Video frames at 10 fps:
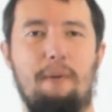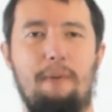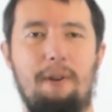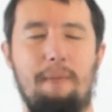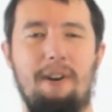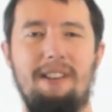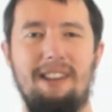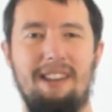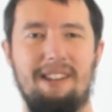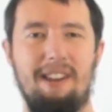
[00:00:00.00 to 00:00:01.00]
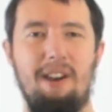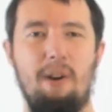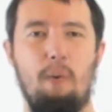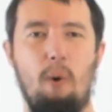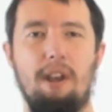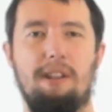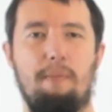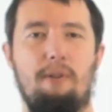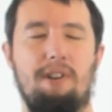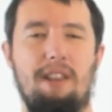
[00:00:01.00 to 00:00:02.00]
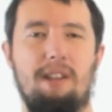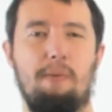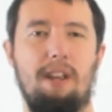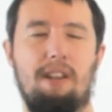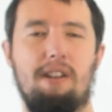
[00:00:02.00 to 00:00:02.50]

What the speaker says: probably on your mind is, what is the project this week?